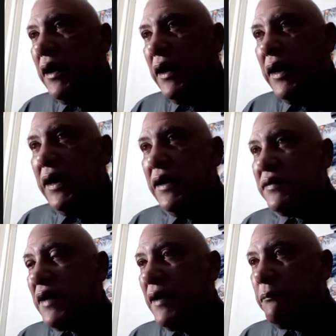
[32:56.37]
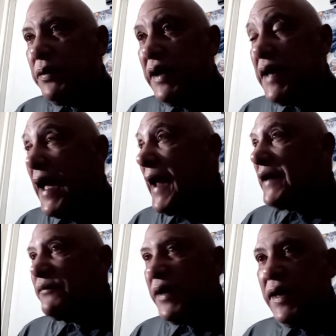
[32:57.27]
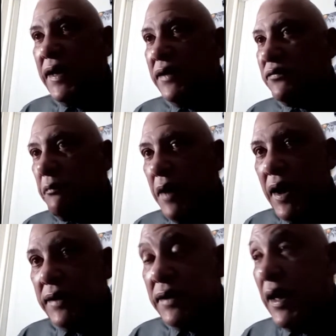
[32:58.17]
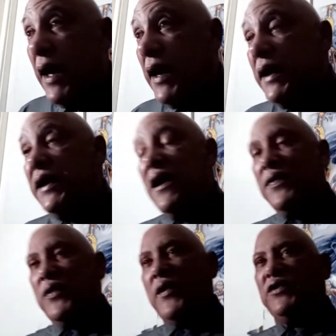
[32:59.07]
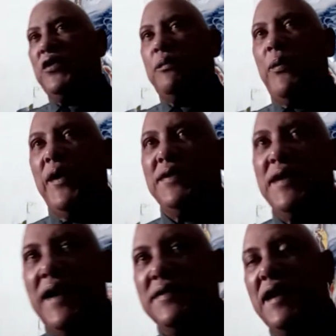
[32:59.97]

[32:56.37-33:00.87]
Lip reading: he is playing out of his mind. He got 32 points last